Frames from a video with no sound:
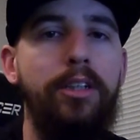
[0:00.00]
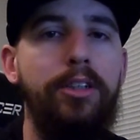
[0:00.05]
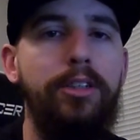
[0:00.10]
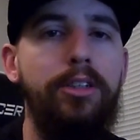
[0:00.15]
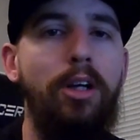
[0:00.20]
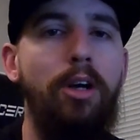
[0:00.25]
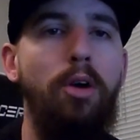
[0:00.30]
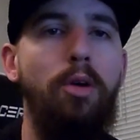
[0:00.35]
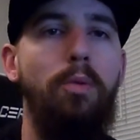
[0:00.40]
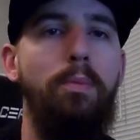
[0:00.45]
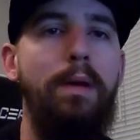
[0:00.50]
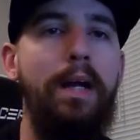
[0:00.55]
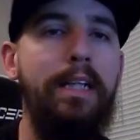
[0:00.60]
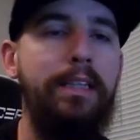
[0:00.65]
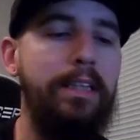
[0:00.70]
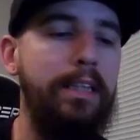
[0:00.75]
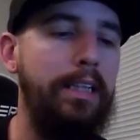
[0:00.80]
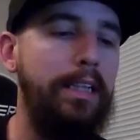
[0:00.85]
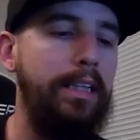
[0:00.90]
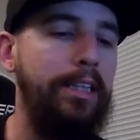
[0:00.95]
So
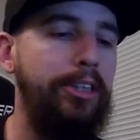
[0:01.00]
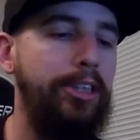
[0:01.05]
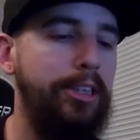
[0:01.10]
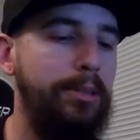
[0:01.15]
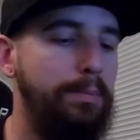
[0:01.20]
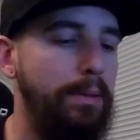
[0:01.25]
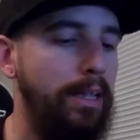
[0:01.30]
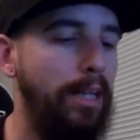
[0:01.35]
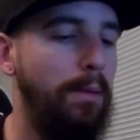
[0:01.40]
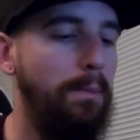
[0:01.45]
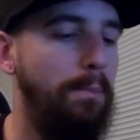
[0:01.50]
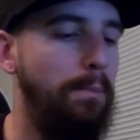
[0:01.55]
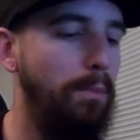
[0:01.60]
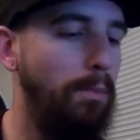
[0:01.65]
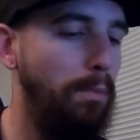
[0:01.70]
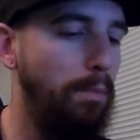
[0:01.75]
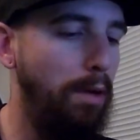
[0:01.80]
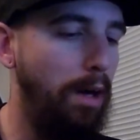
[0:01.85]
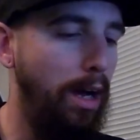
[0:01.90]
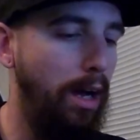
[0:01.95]
basically, just being
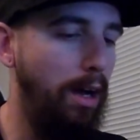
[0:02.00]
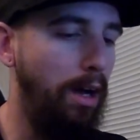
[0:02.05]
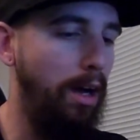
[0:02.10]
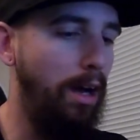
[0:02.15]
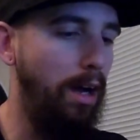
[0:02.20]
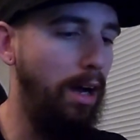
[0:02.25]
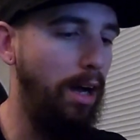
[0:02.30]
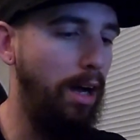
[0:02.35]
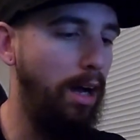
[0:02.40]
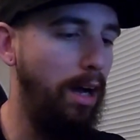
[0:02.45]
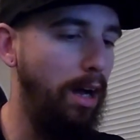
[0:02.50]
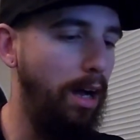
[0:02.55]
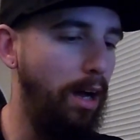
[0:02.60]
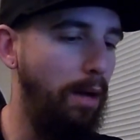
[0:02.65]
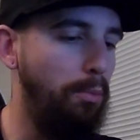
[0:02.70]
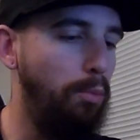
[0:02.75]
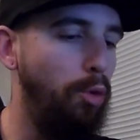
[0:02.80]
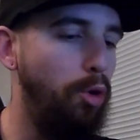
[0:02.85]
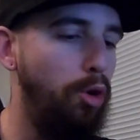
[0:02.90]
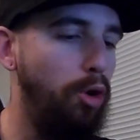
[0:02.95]

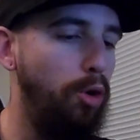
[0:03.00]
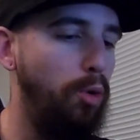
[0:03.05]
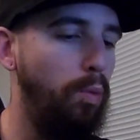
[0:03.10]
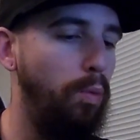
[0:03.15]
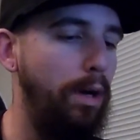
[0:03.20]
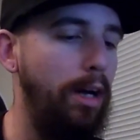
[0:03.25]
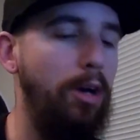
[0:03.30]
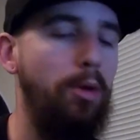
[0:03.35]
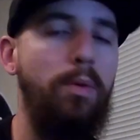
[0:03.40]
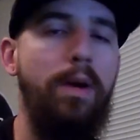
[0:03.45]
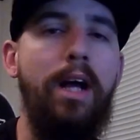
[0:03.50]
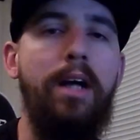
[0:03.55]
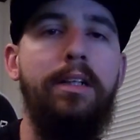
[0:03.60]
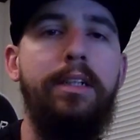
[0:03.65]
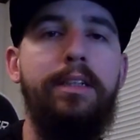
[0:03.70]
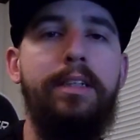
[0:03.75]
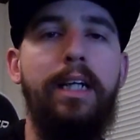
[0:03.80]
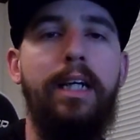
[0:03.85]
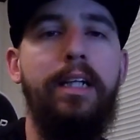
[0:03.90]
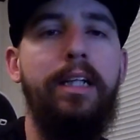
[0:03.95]
a more
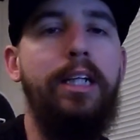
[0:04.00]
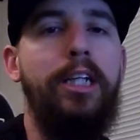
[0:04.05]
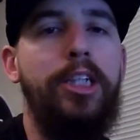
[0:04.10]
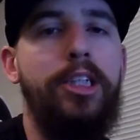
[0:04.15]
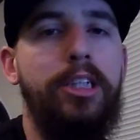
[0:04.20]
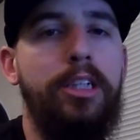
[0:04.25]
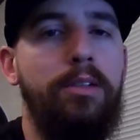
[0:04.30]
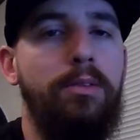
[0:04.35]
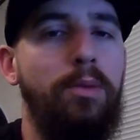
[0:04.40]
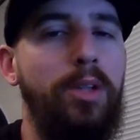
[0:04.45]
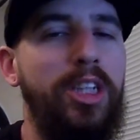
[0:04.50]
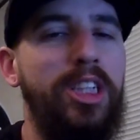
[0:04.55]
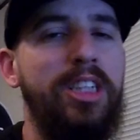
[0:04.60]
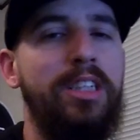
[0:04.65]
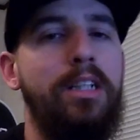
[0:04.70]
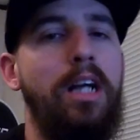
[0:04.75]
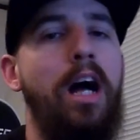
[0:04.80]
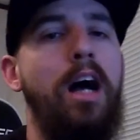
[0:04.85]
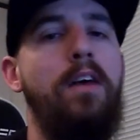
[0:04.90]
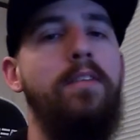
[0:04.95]
well-rounded technician, which
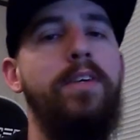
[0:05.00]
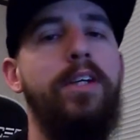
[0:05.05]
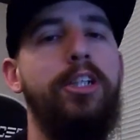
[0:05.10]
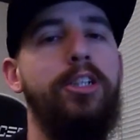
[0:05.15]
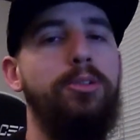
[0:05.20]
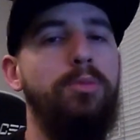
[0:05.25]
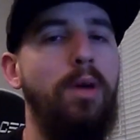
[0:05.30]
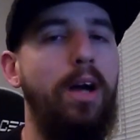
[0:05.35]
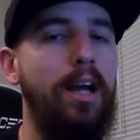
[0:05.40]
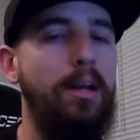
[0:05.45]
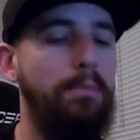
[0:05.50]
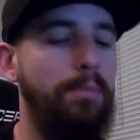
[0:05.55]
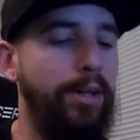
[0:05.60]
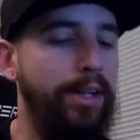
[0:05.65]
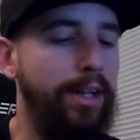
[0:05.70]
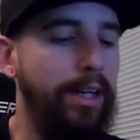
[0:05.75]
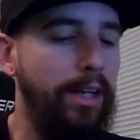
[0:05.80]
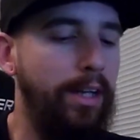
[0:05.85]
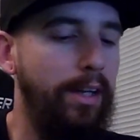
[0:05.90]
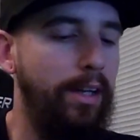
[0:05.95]
is obvious, right?
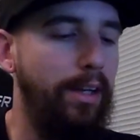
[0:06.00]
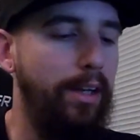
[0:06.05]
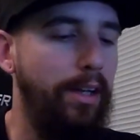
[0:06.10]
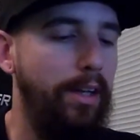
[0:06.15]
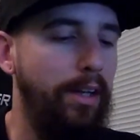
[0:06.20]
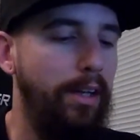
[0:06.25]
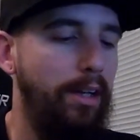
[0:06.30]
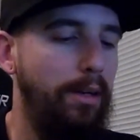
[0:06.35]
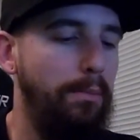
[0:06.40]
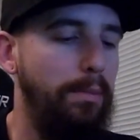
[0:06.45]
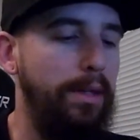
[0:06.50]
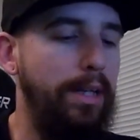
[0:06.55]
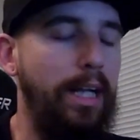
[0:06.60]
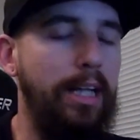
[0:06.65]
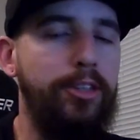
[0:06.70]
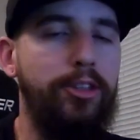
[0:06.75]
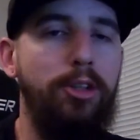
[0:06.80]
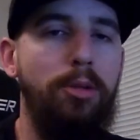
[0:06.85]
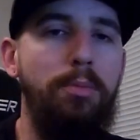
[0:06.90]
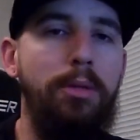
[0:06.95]
But
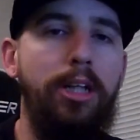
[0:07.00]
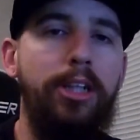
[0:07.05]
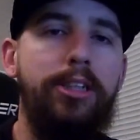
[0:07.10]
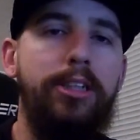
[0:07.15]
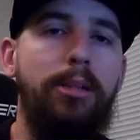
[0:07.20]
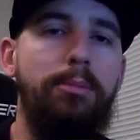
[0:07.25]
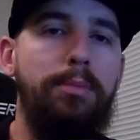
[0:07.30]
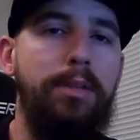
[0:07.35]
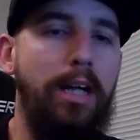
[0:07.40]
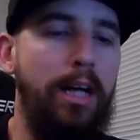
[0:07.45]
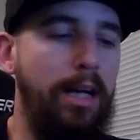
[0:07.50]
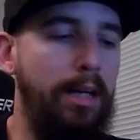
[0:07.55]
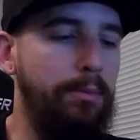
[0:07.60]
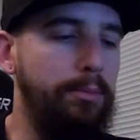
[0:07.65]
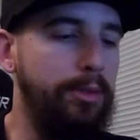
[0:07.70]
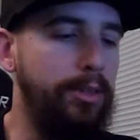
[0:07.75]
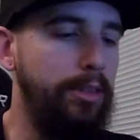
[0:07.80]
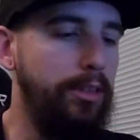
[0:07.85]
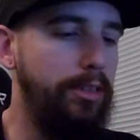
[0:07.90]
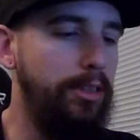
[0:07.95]
not so much
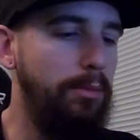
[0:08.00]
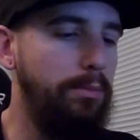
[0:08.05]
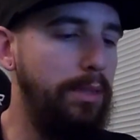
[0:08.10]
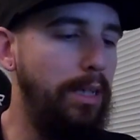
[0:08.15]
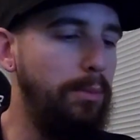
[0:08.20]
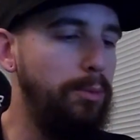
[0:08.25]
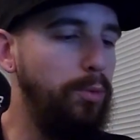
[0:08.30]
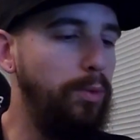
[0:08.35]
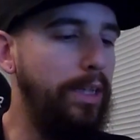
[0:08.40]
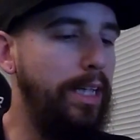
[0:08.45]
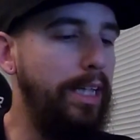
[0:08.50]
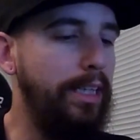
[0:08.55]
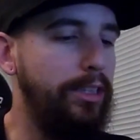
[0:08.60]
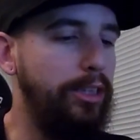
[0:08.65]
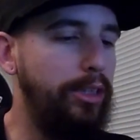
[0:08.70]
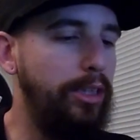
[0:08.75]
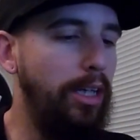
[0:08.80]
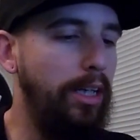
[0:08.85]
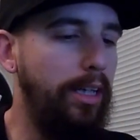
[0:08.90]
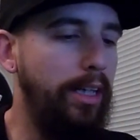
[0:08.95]
sometimes. Sometimes we get
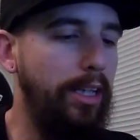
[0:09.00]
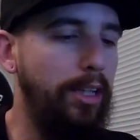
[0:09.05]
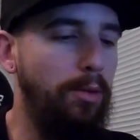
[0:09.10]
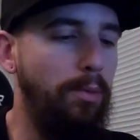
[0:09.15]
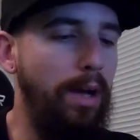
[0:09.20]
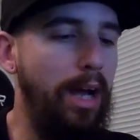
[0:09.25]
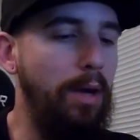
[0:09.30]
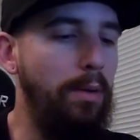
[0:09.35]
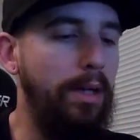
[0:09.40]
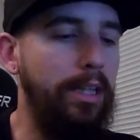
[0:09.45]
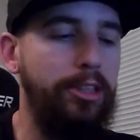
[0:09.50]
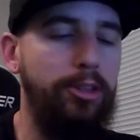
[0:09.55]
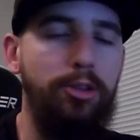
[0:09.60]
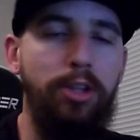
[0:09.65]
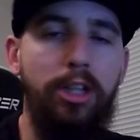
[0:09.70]
stuck in the rat race.